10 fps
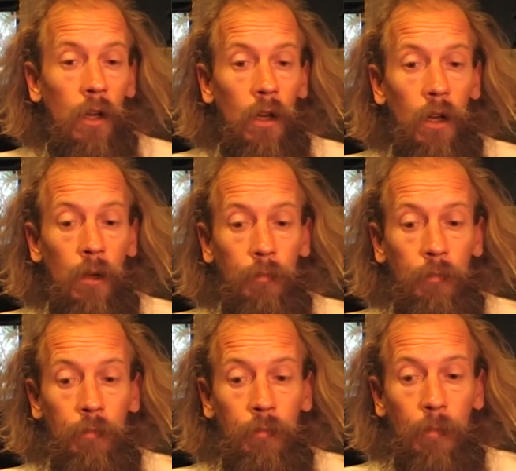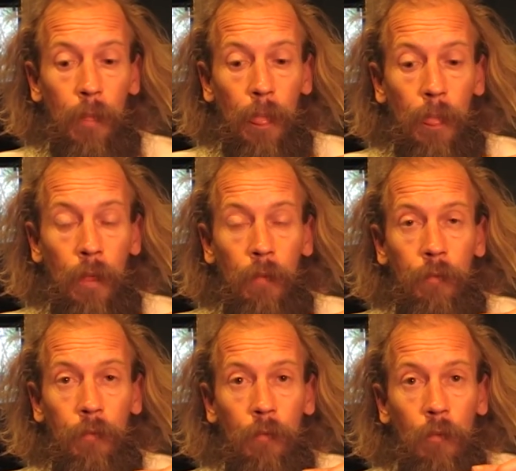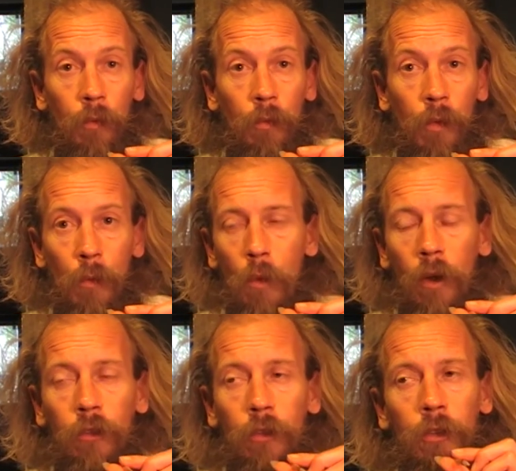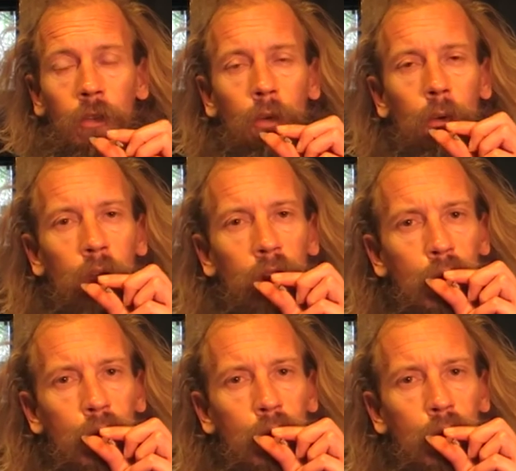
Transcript: then why shouldn't you do it?